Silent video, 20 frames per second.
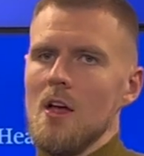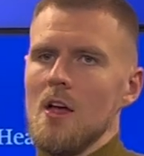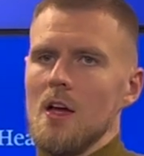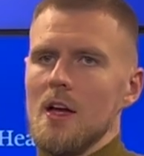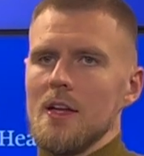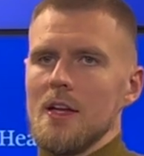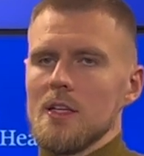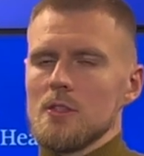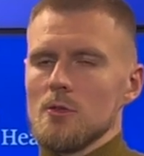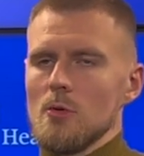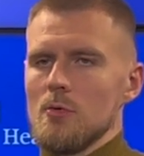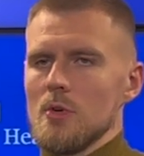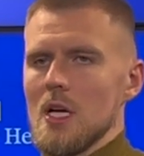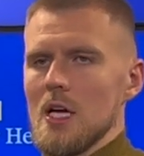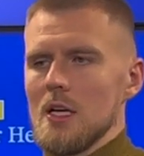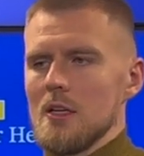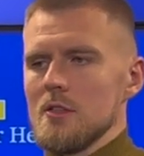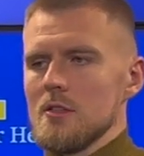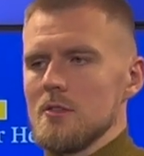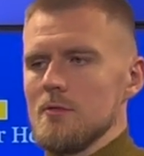and that's what we
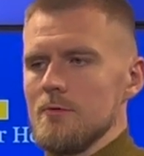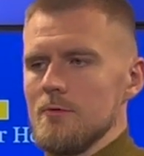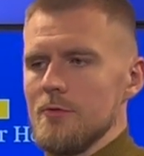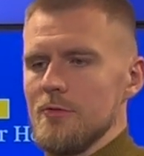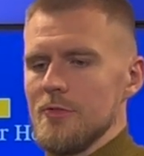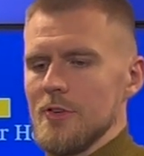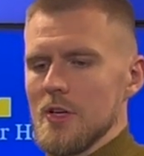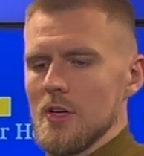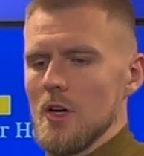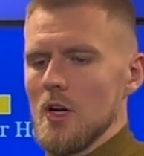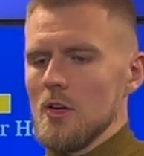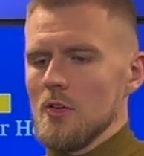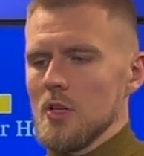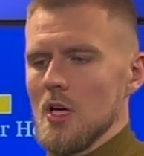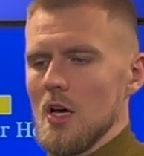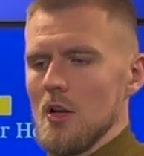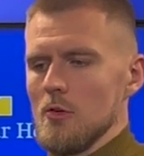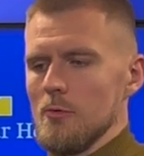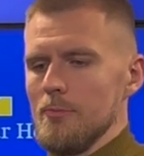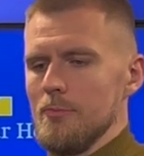gotta figure out,
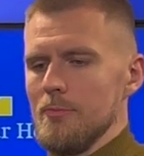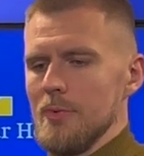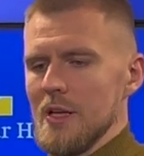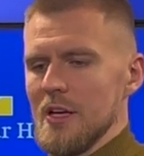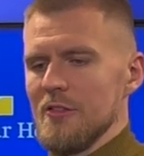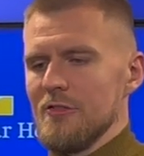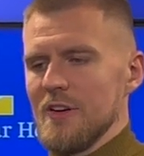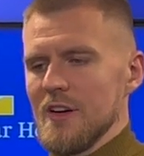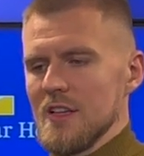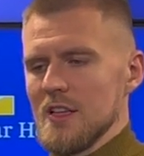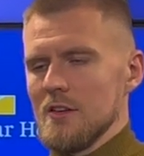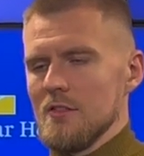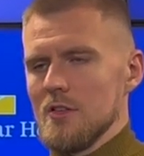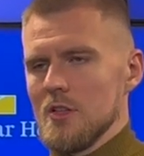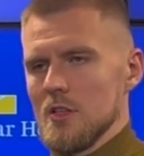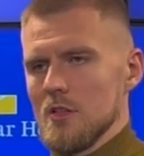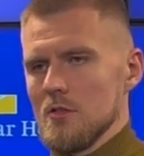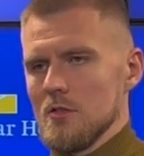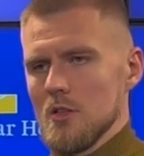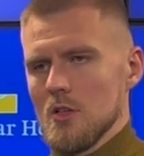how to play effective
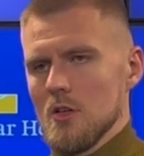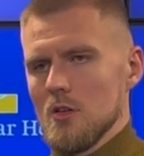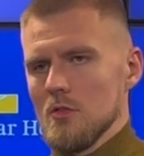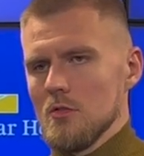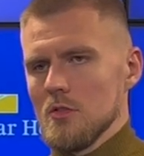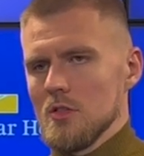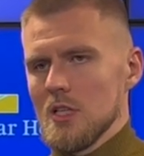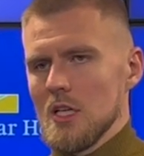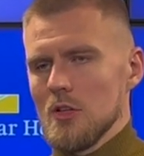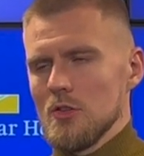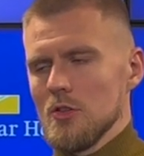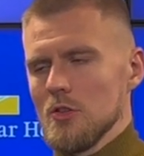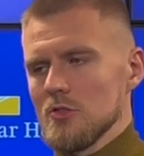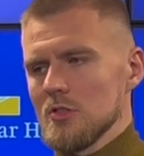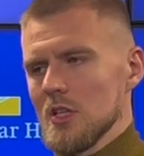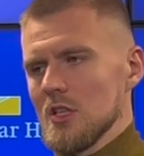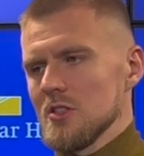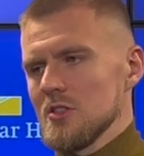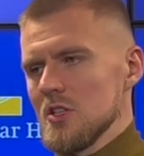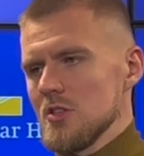in, you know, in that, those
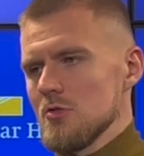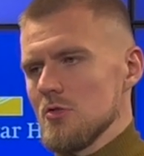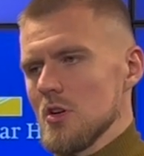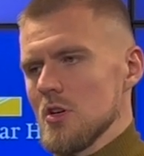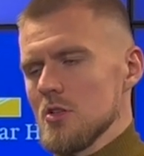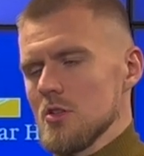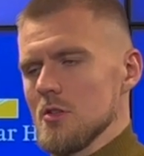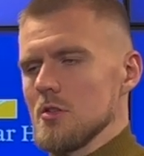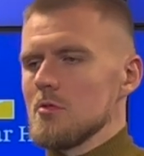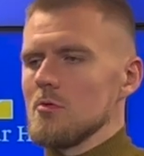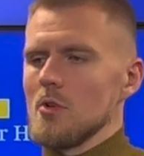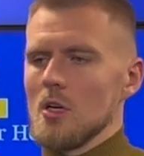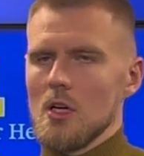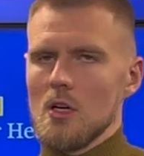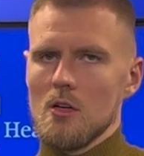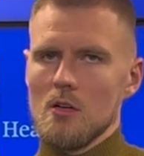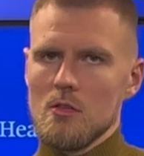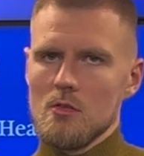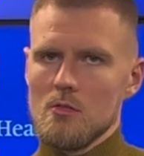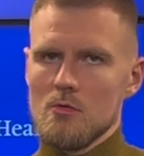kind of situations where
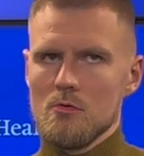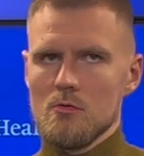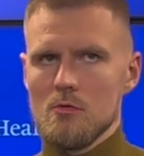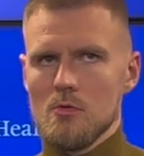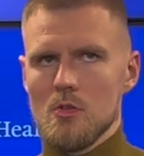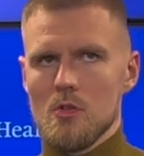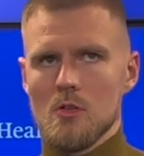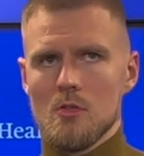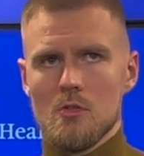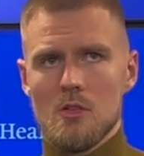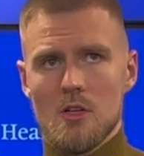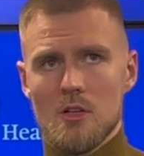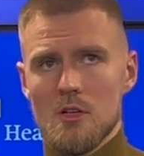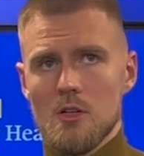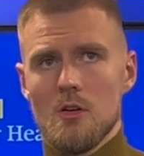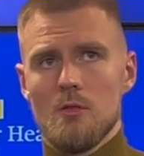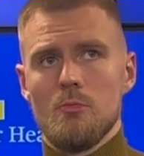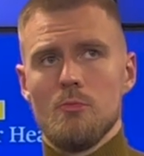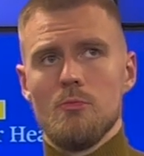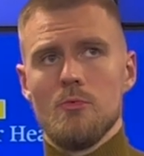you know, they're,
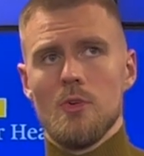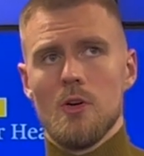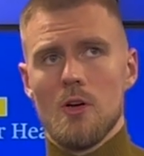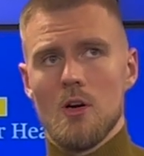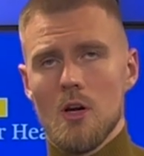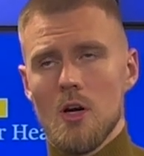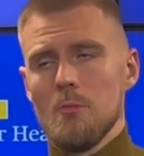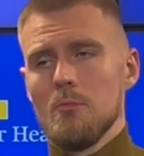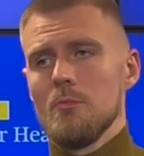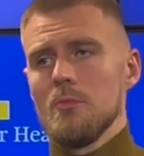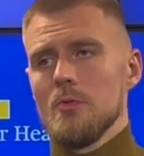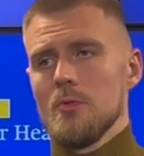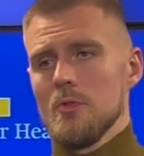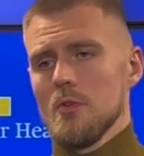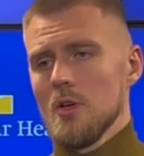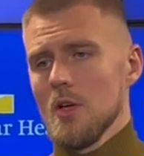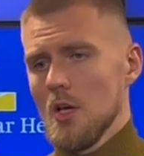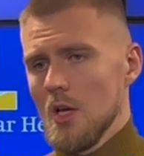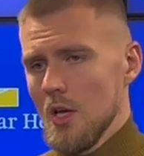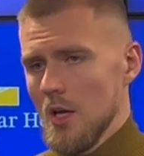they're, they're up,
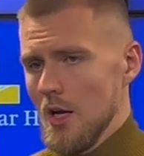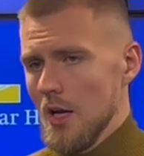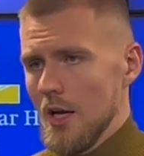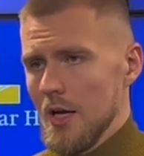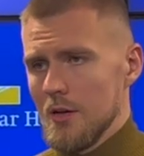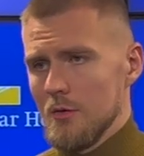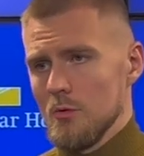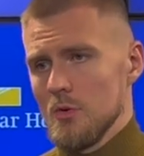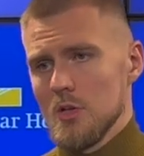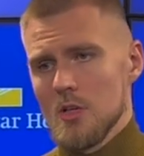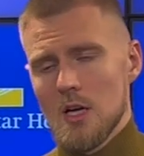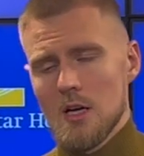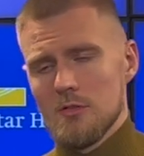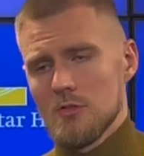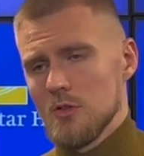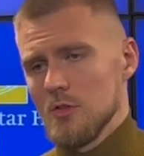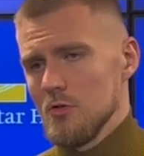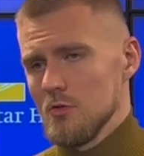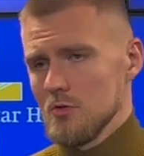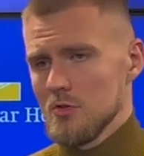and we have
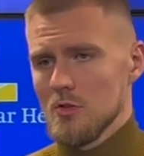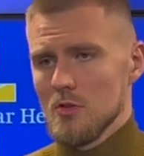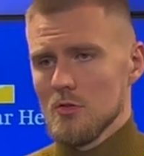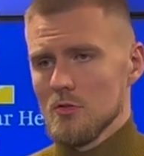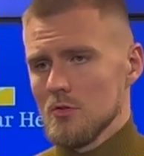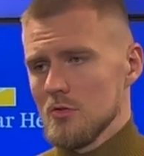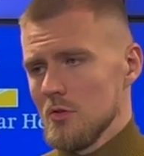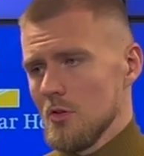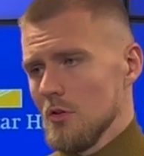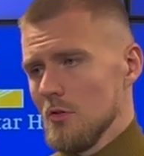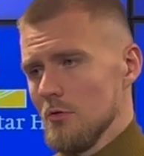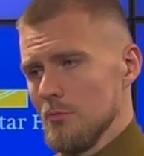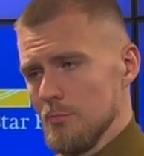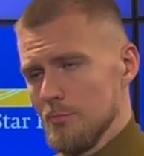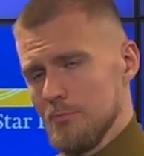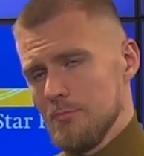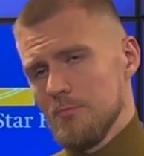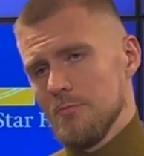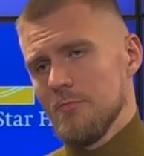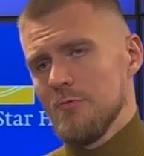to use those, you know,
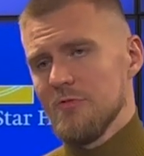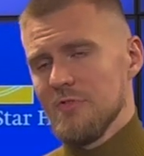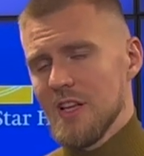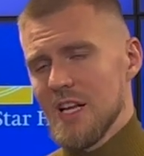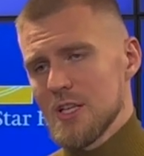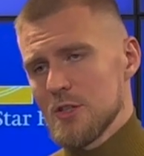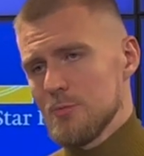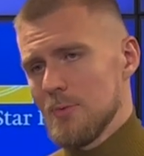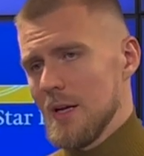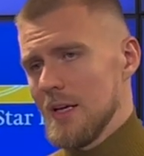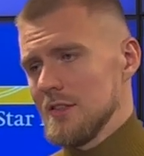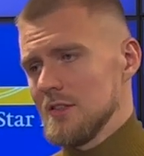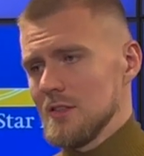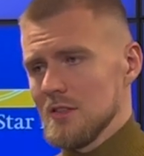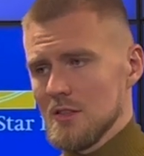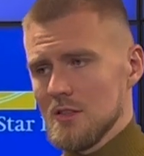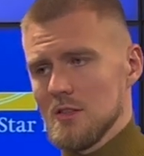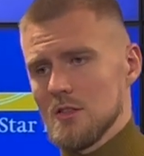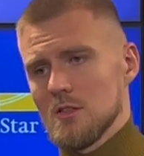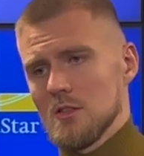flash
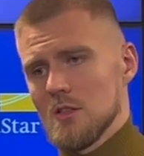passes and,